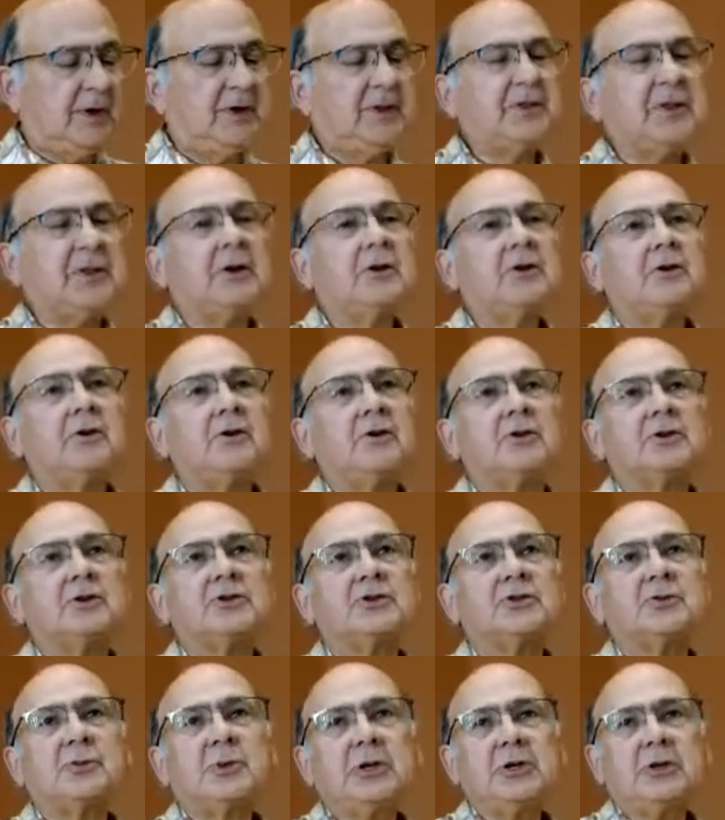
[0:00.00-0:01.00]
Thunder
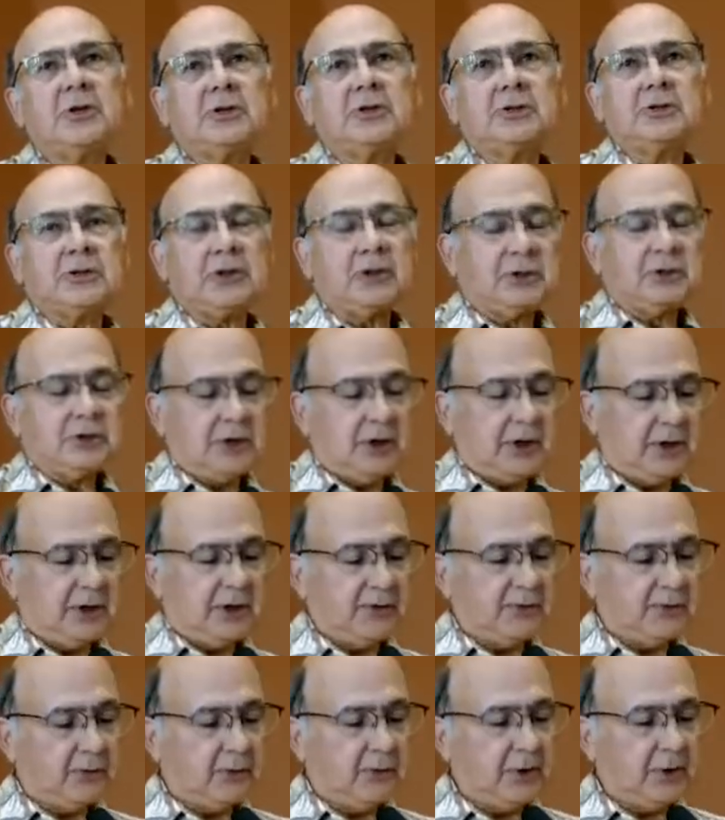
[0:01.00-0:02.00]
speeds the talk
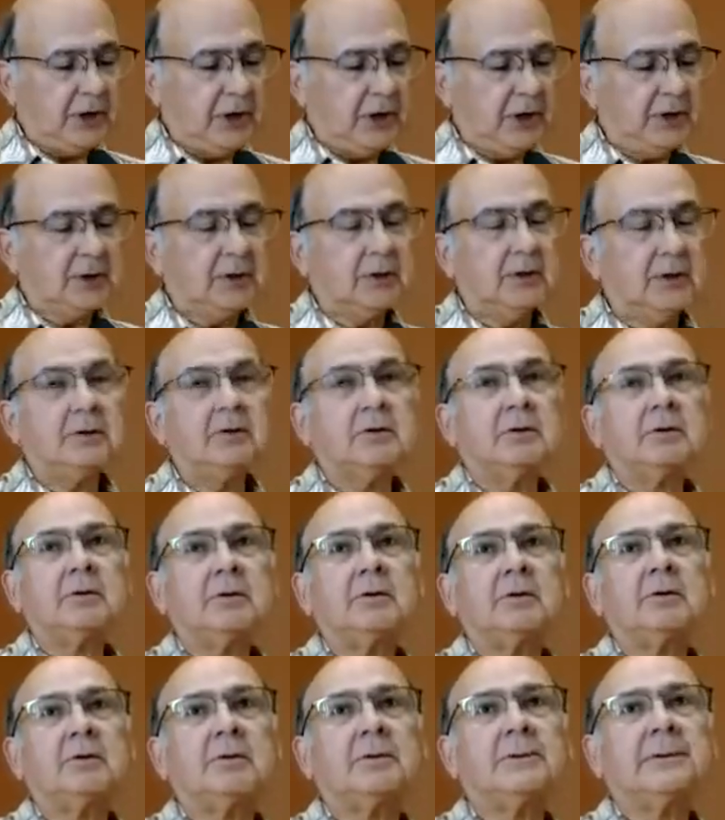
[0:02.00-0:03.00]
of rain
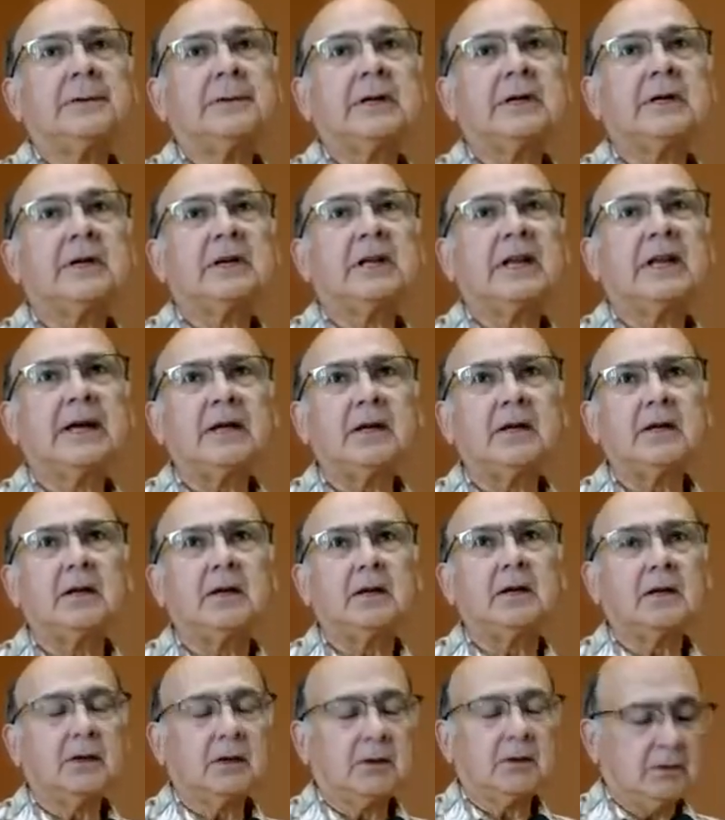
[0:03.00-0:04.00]
and
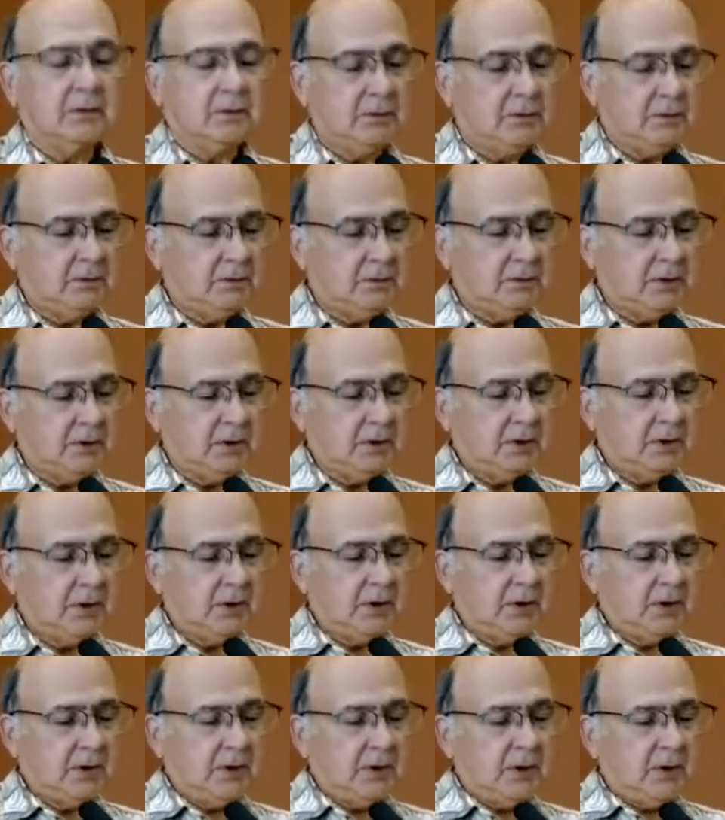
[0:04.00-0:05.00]
lightning.
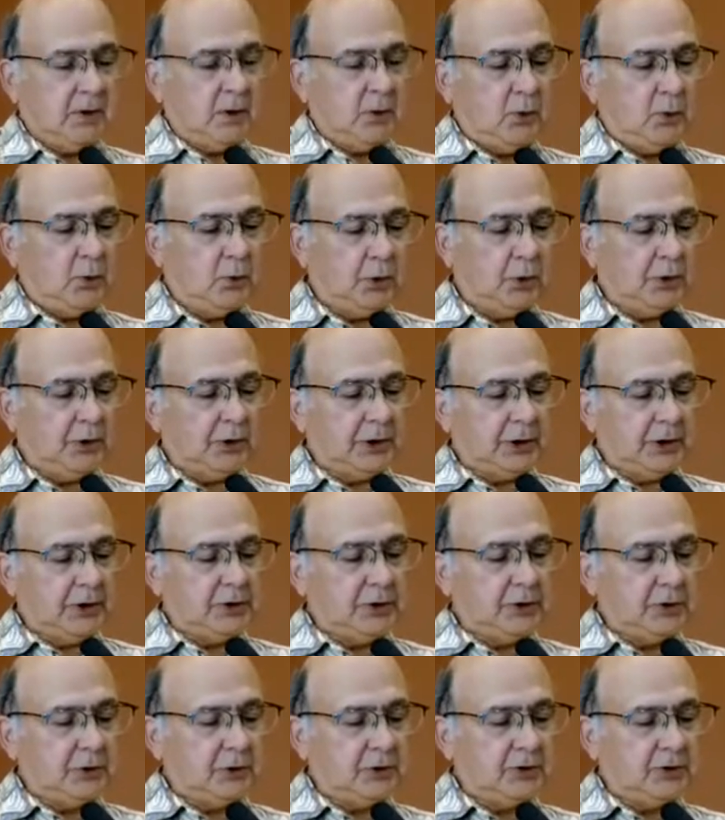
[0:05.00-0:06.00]
Worry
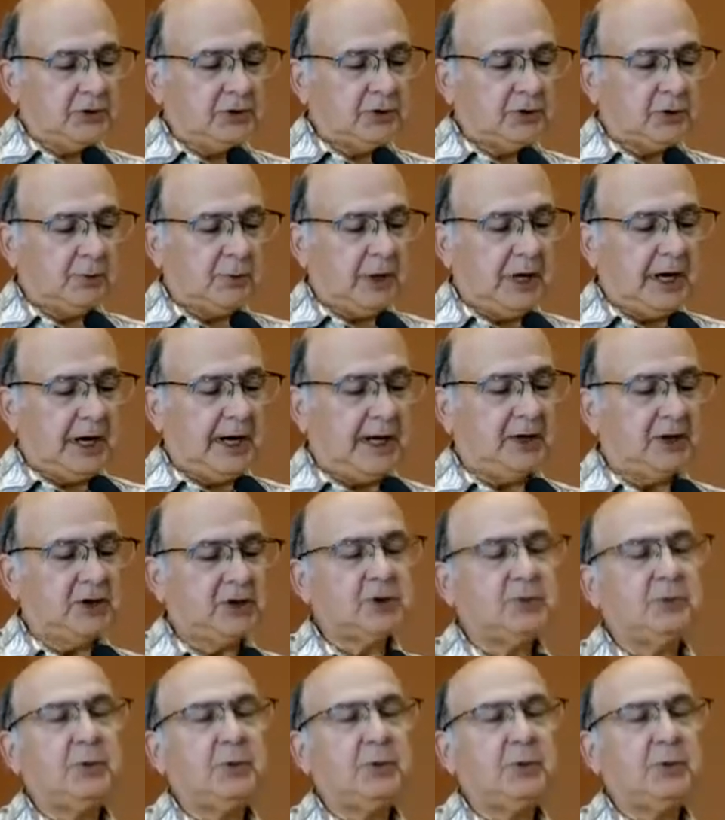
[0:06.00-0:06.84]
turns from hikes